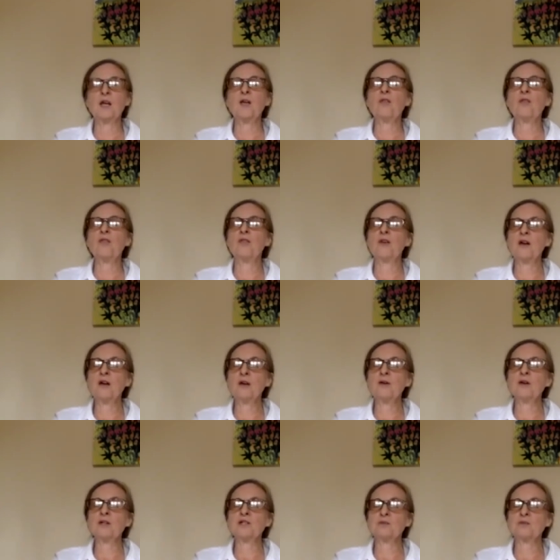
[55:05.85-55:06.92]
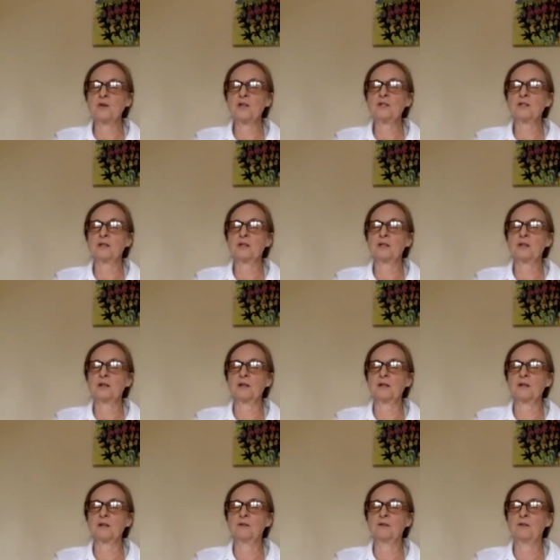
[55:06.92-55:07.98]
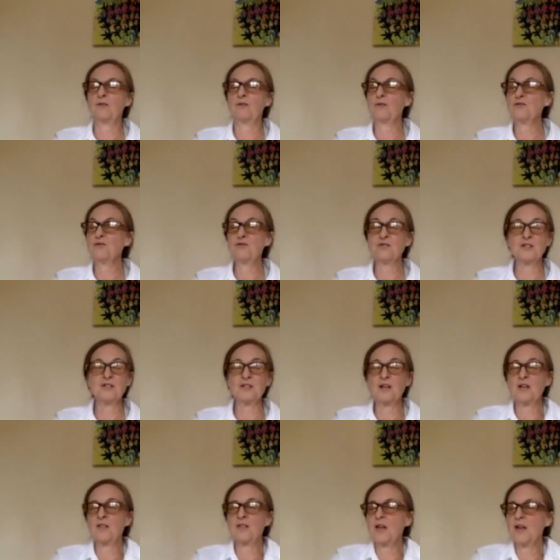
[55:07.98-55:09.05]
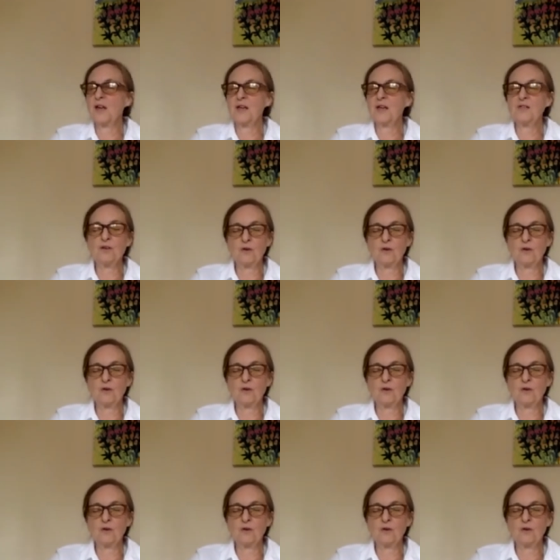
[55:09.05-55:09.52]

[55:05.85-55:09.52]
They're expressing thoughts inside their head that